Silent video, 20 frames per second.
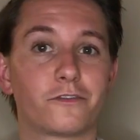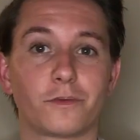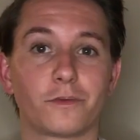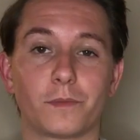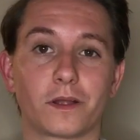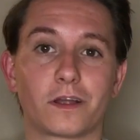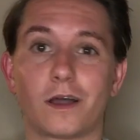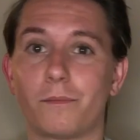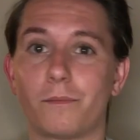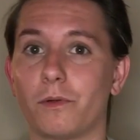from
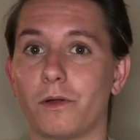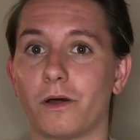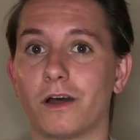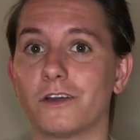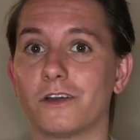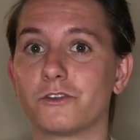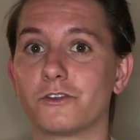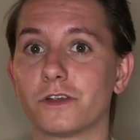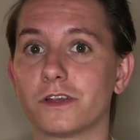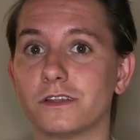a couple
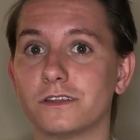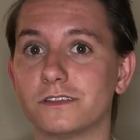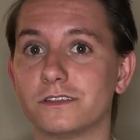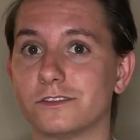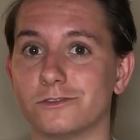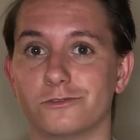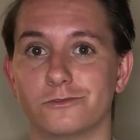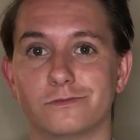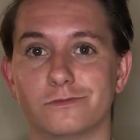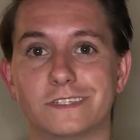hundred
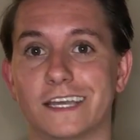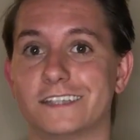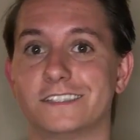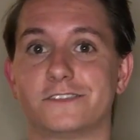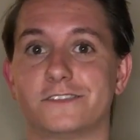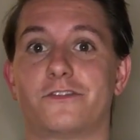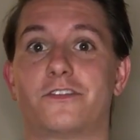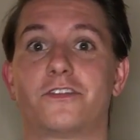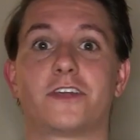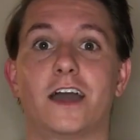to
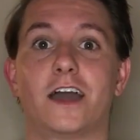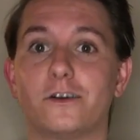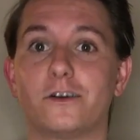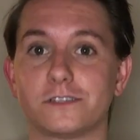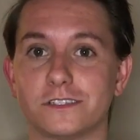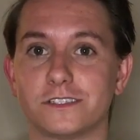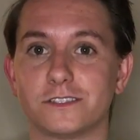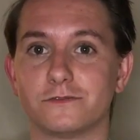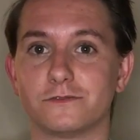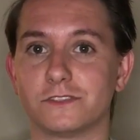tens of
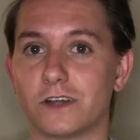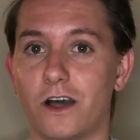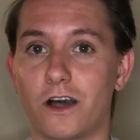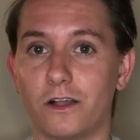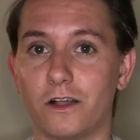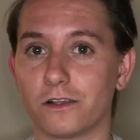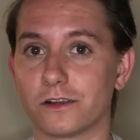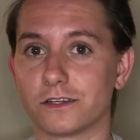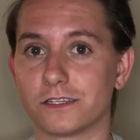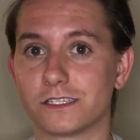thousands of
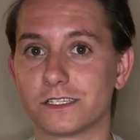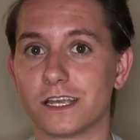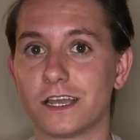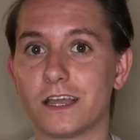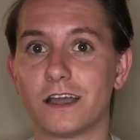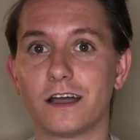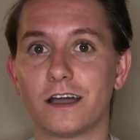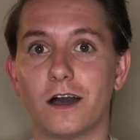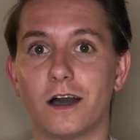dollars